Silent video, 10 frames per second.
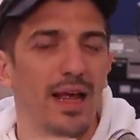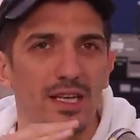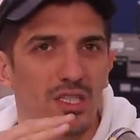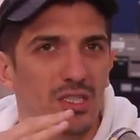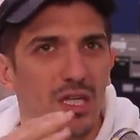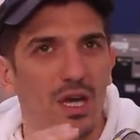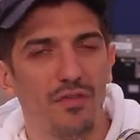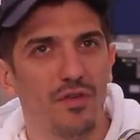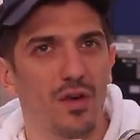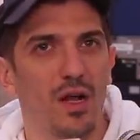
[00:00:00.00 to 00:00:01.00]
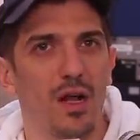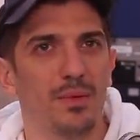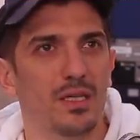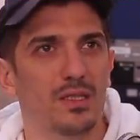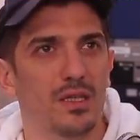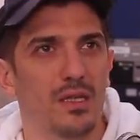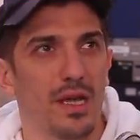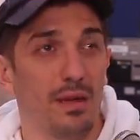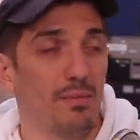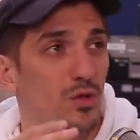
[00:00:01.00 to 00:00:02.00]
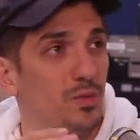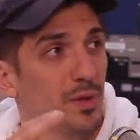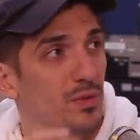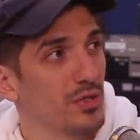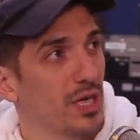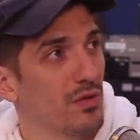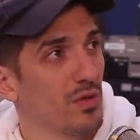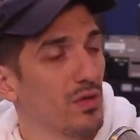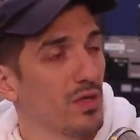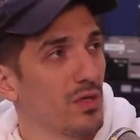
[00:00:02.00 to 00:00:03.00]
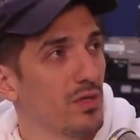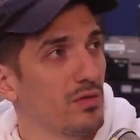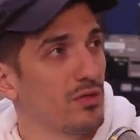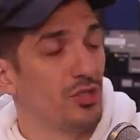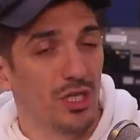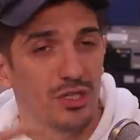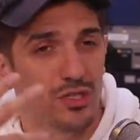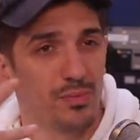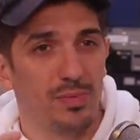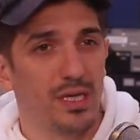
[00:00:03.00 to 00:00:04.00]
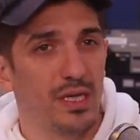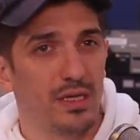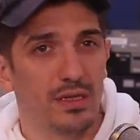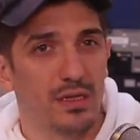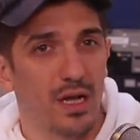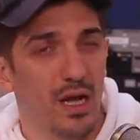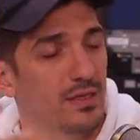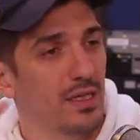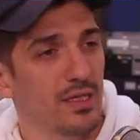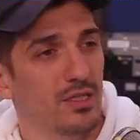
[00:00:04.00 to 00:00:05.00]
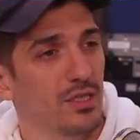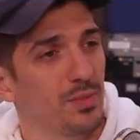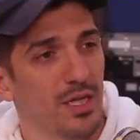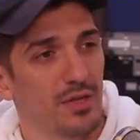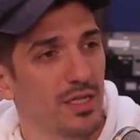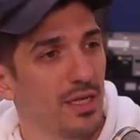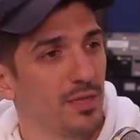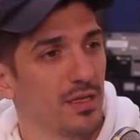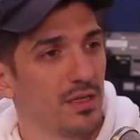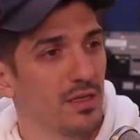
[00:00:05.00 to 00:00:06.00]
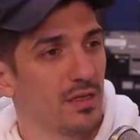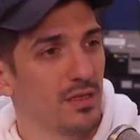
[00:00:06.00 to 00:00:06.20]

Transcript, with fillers: I think it's tough for comics and most people in general just to be content and just be entertainment. But just